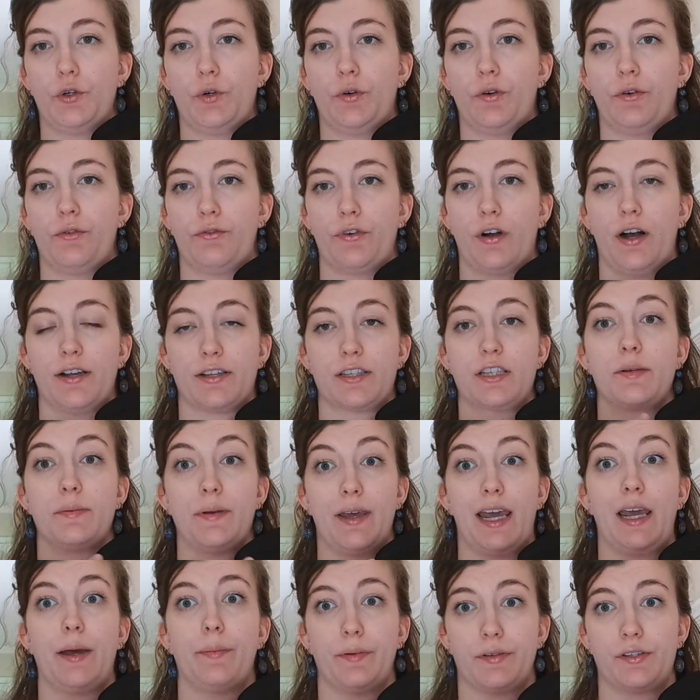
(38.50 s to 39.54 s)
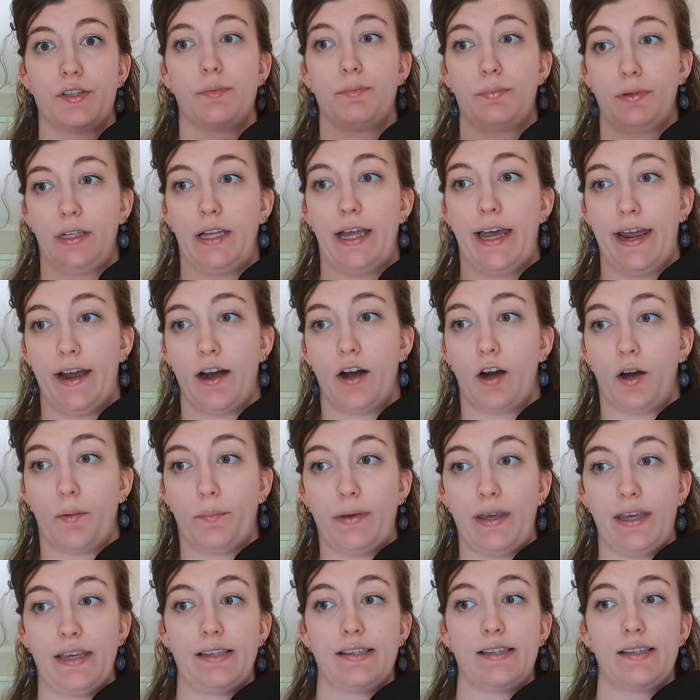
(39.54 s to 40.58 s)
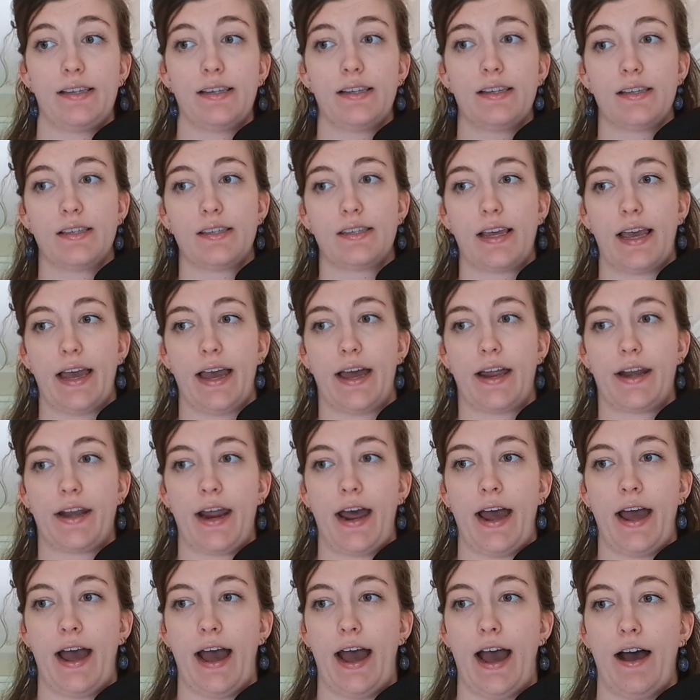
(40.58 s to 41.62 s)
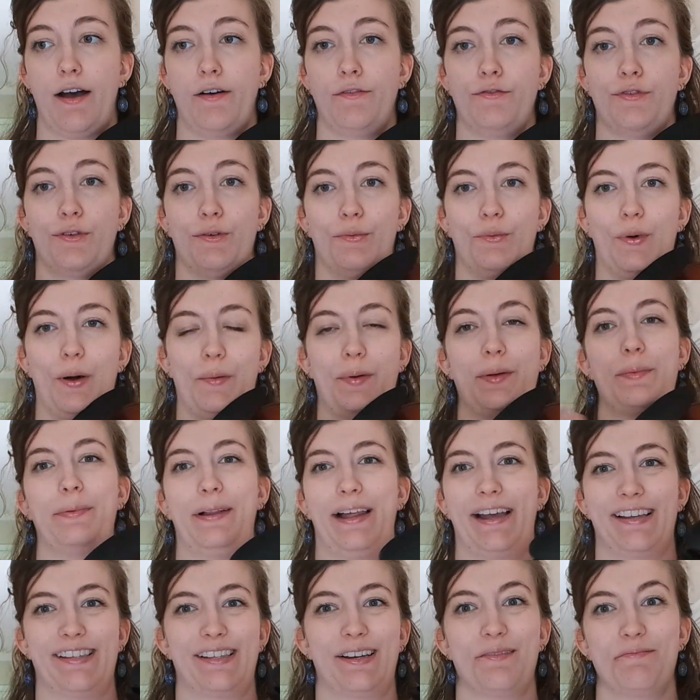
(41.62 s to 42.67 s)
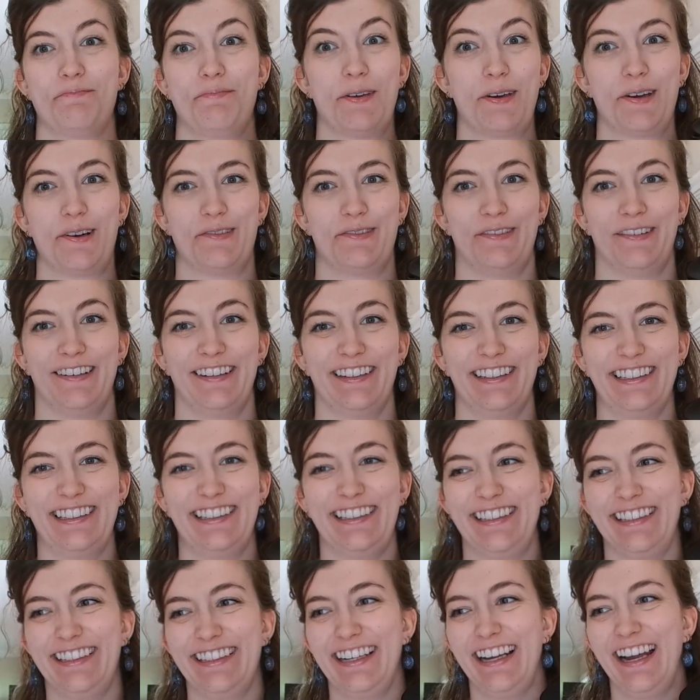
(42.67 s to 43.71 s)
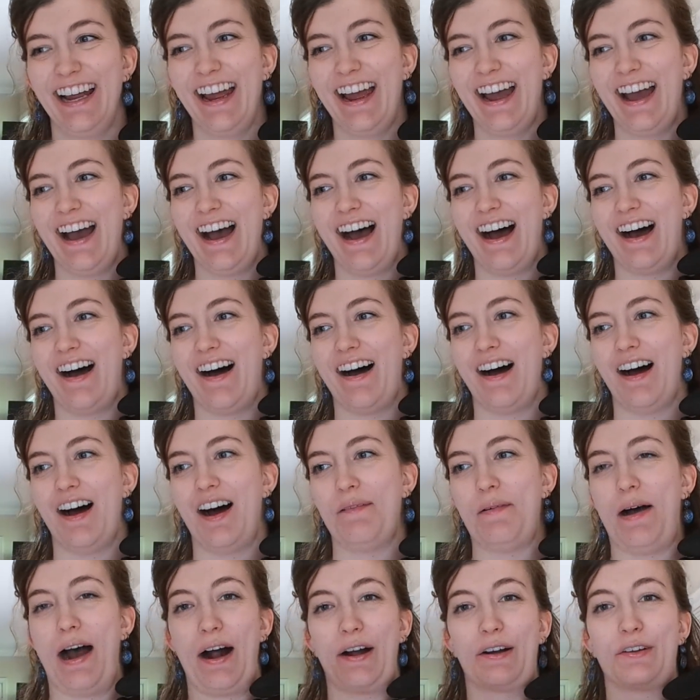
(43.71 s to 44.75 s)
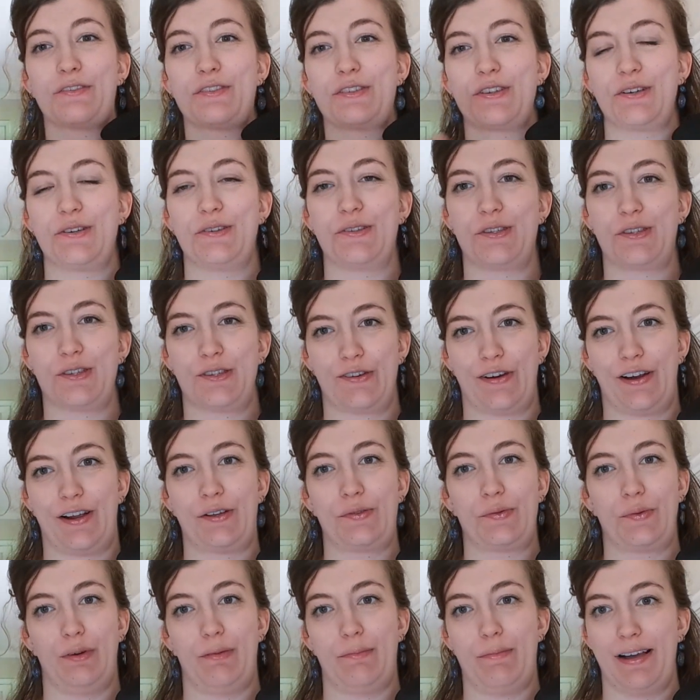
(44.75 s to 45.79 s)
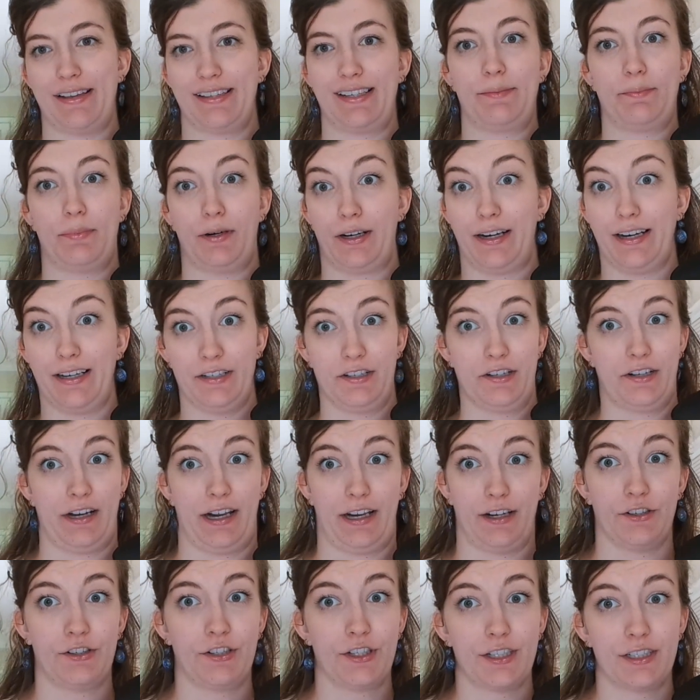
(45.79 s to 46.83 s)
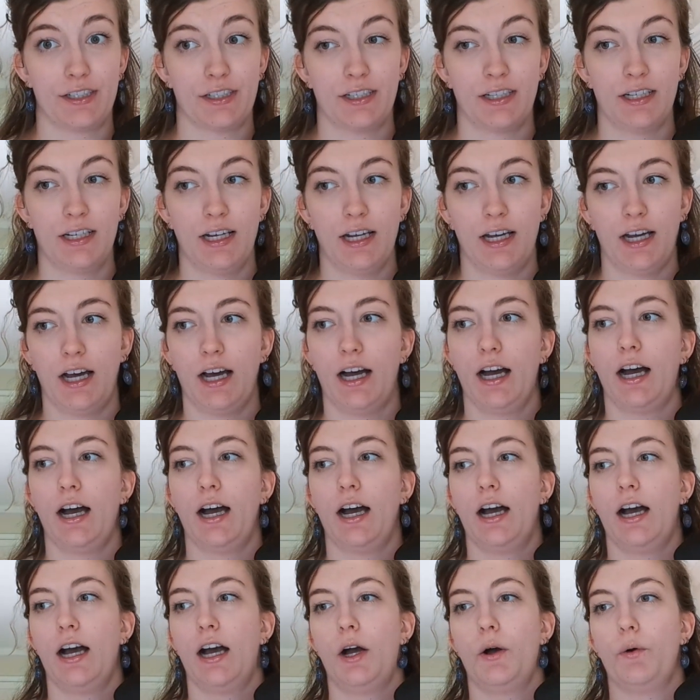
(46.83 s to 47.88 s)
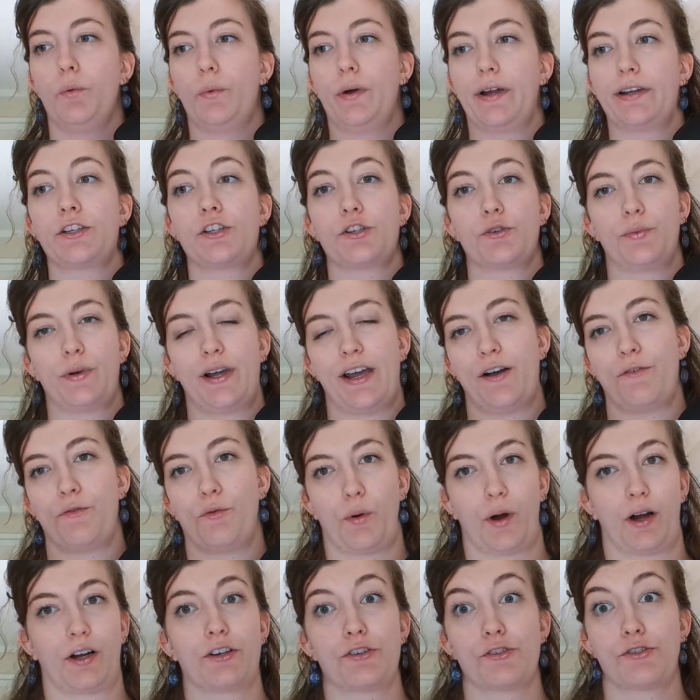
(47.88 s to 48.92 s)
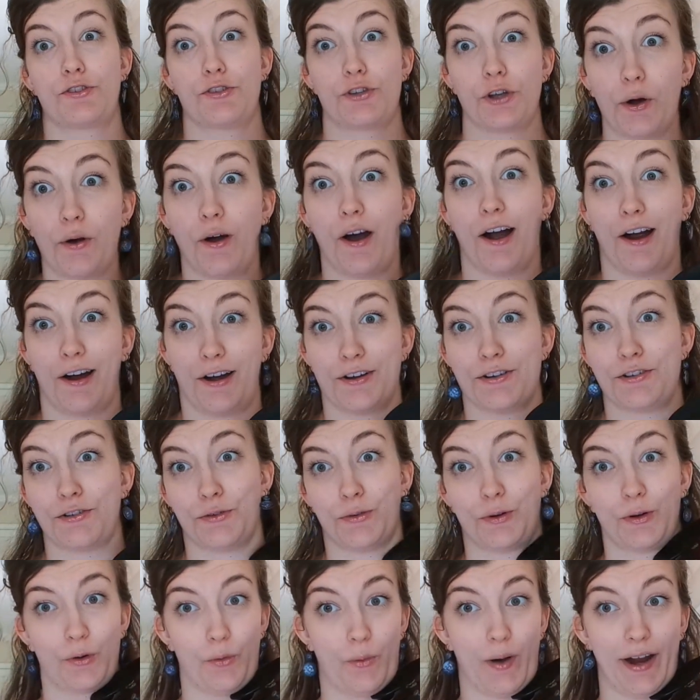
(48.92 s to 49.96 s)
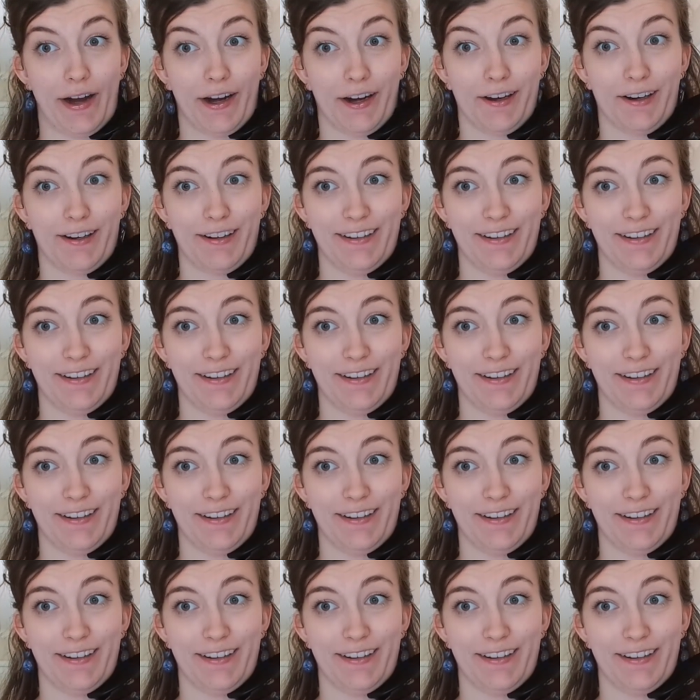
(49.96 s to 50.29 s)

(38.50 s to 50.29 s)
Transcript: for us to be able to play our pieces and have what we play sound beautiful. Out of tune strings will mess up our intonation, which we have worked so hard to acquire.